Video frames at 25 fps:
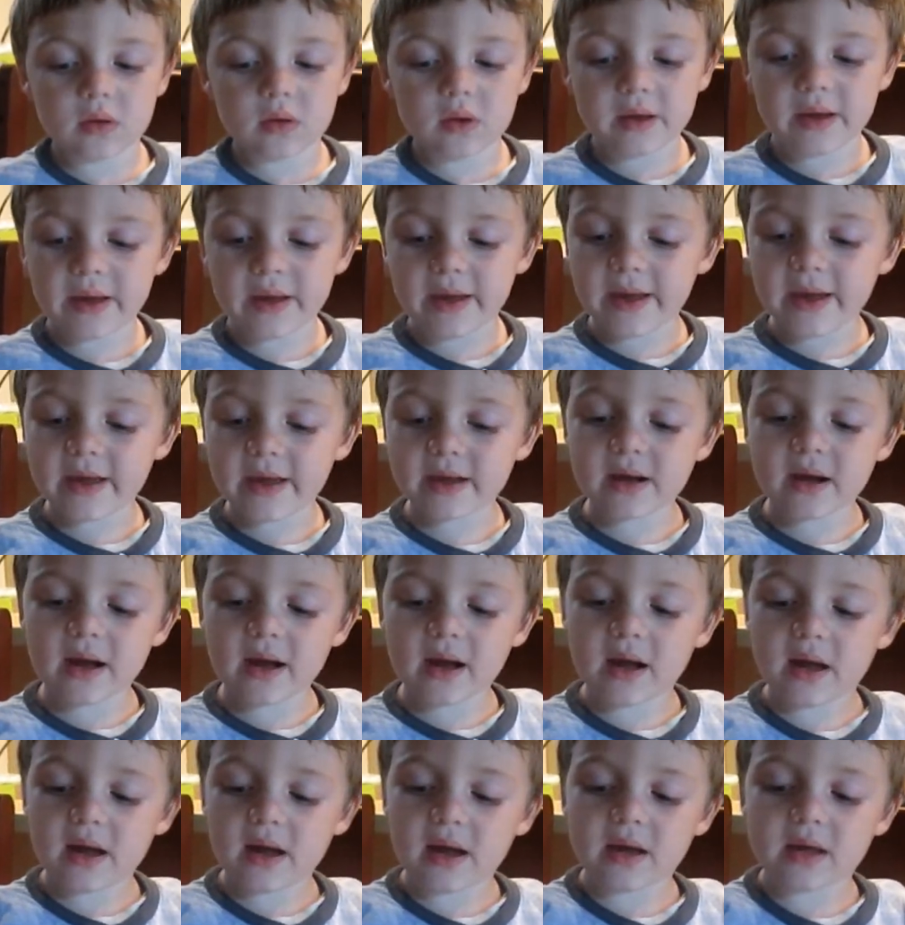Hey
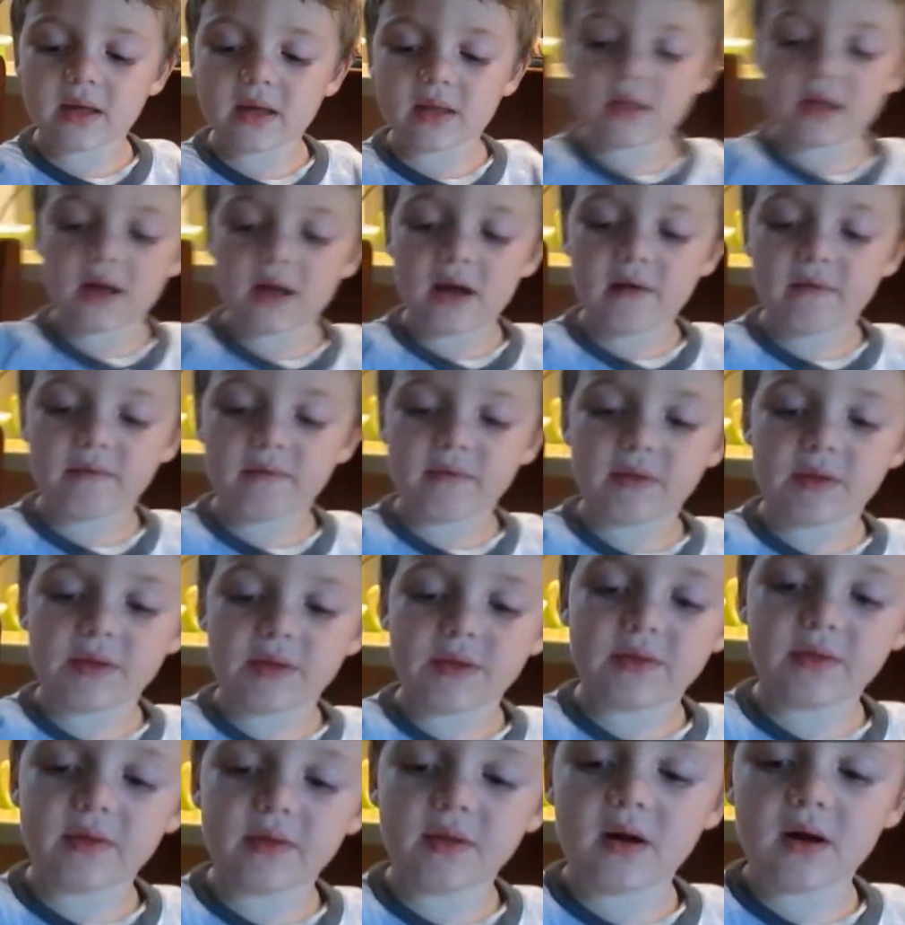guys, um,
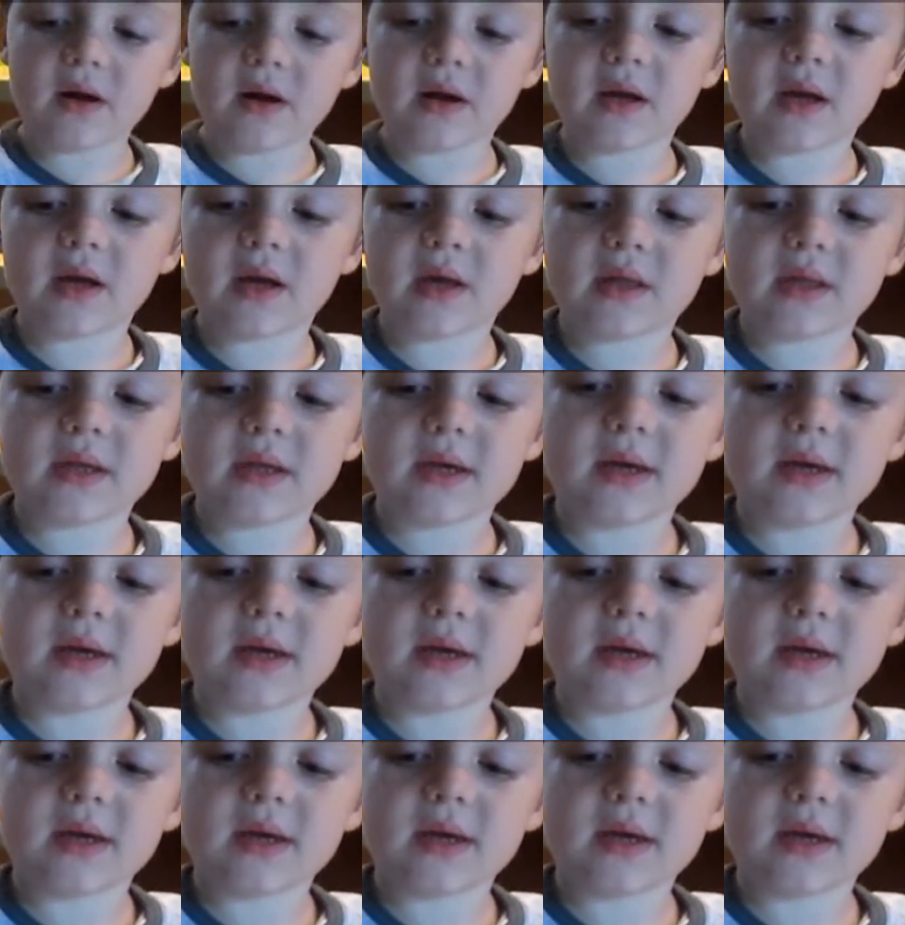Milk is